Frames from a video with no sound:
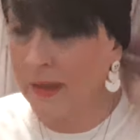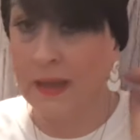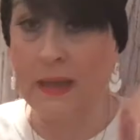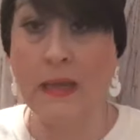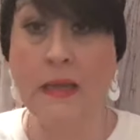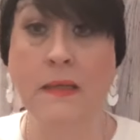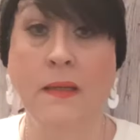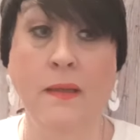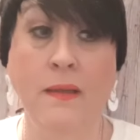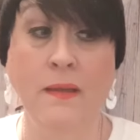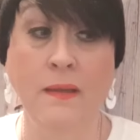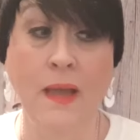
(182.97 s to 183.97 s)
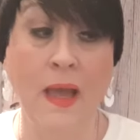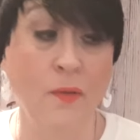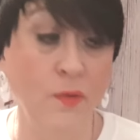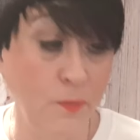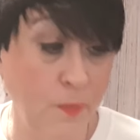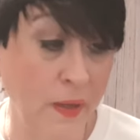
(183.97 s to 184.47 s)
and I
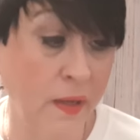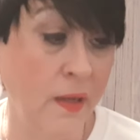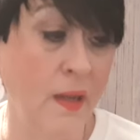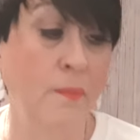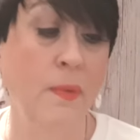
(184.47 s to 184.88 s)
was picking up,